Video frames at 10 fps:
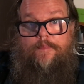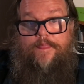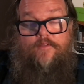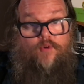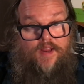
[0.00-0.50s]

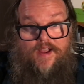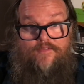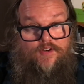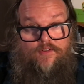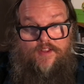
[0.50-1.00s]
If we have
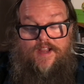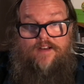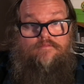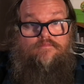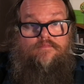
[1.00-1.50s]
to do that
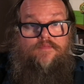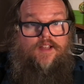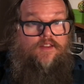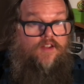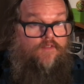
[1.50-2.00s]

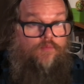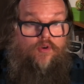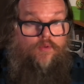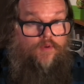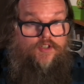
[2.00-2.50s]
and you have more
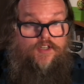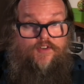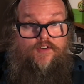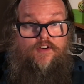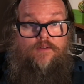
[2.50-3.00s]
than one
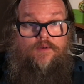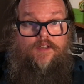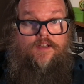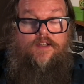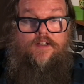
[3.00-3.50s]
shelter in your community,